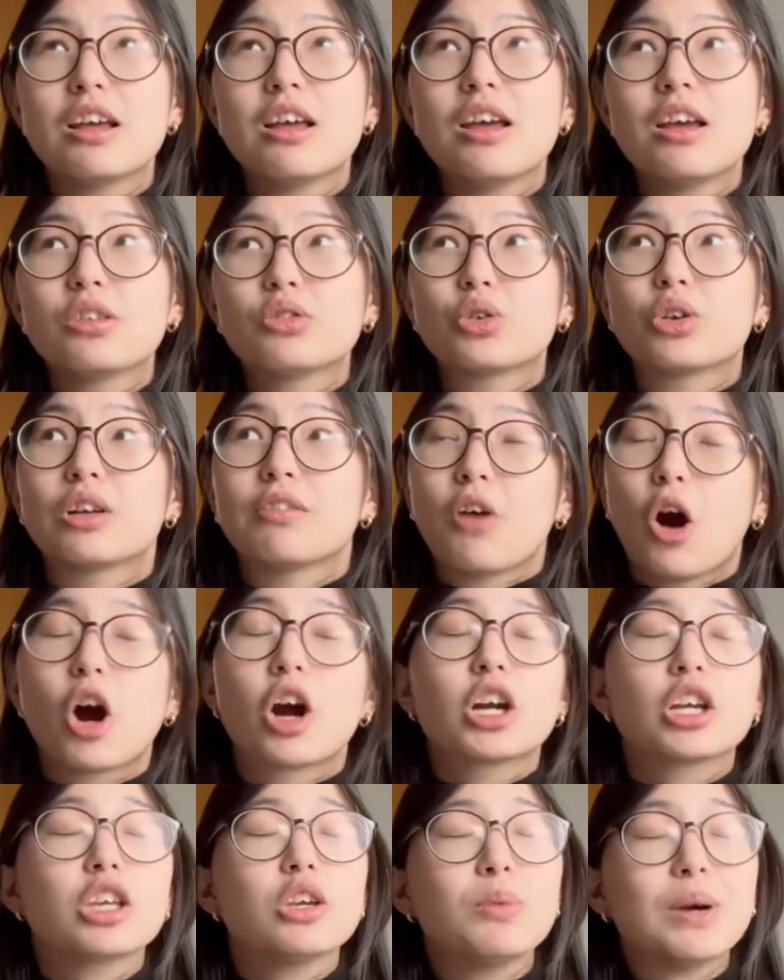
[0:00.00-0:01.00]
sort of
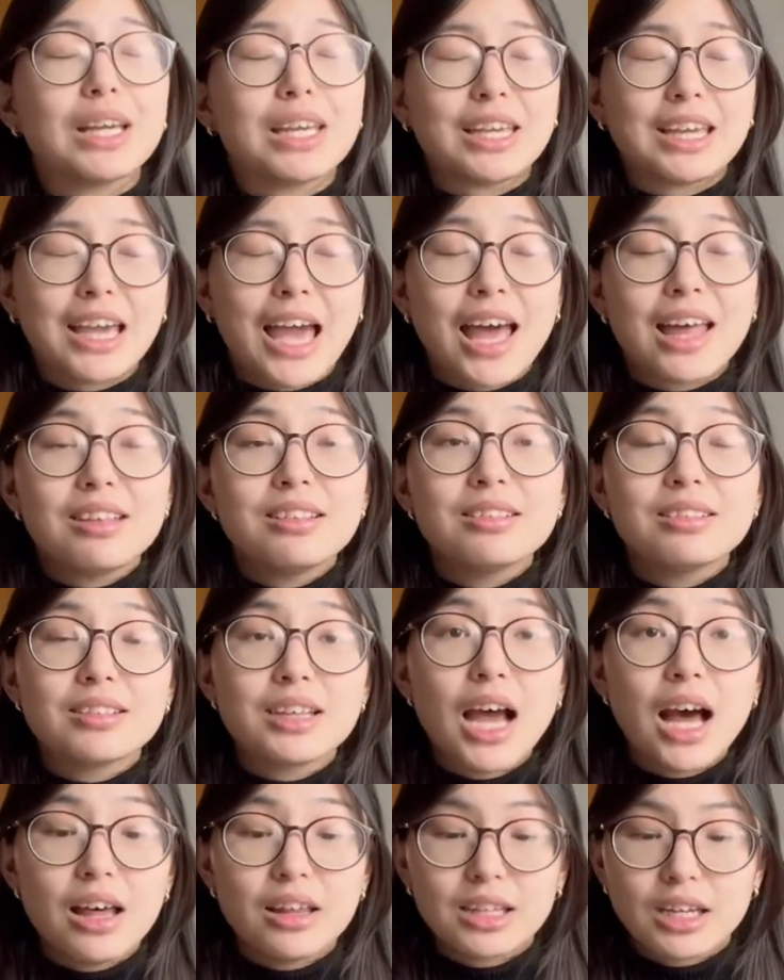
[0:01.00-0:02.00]
argue against
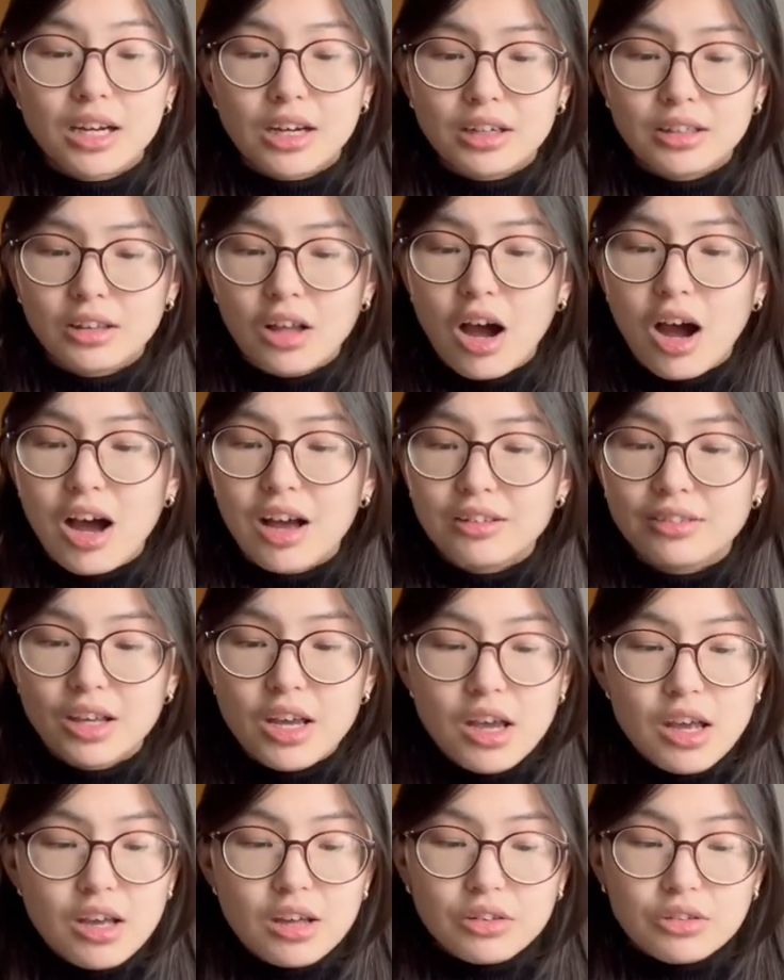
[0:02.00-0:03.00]
healthcare laws.
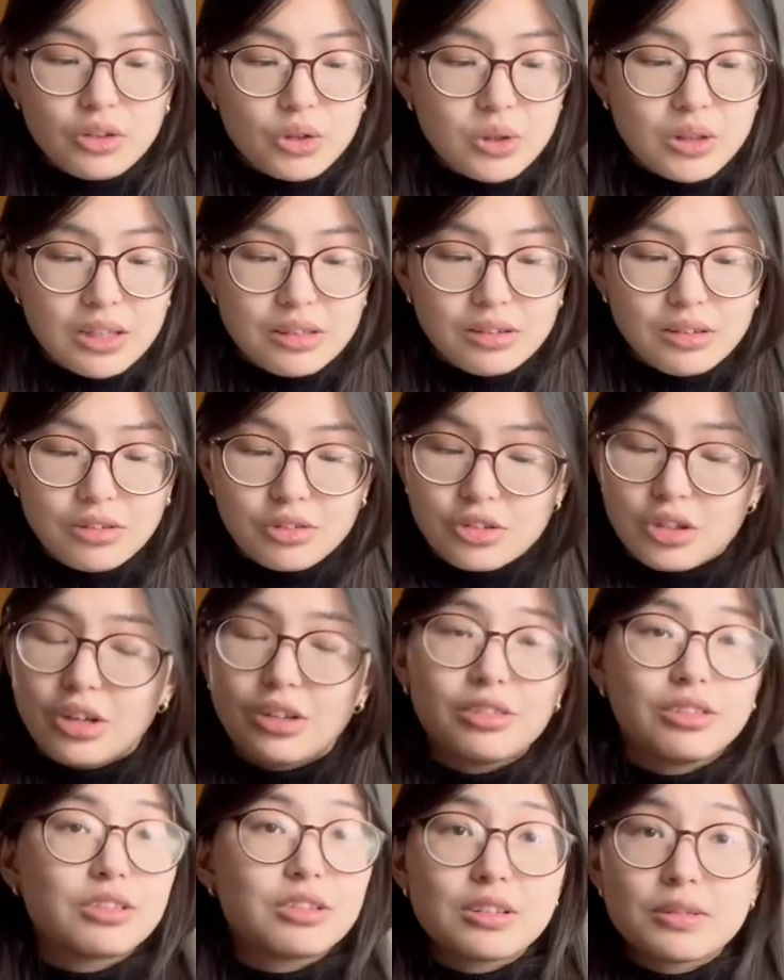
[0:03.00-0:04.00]
So this is
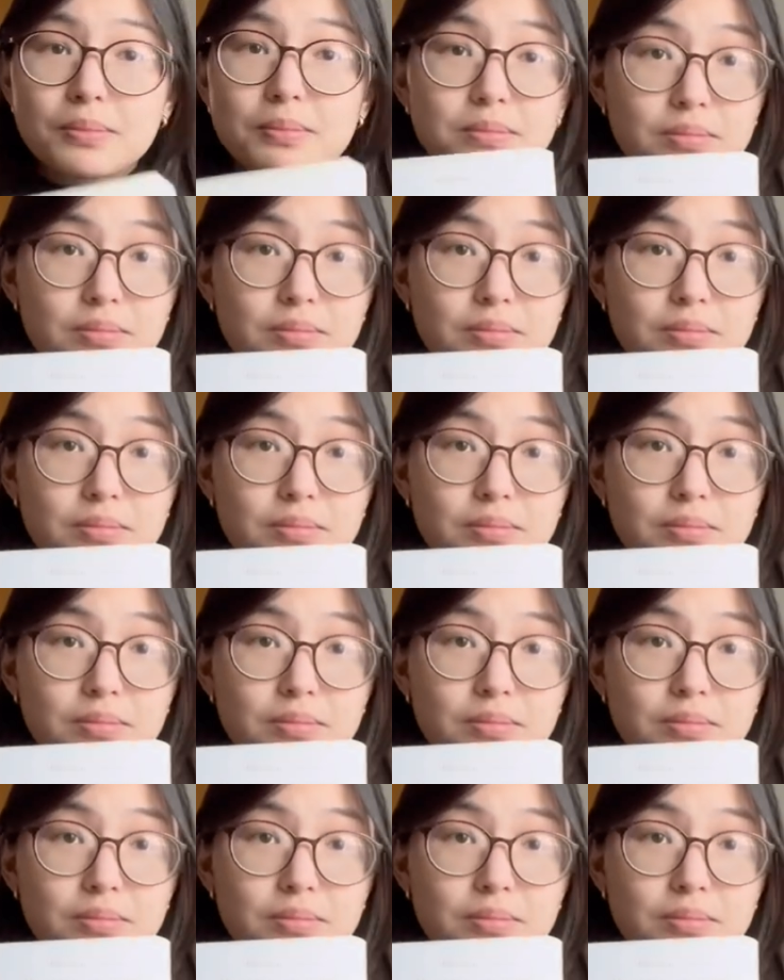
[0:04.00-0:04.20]
just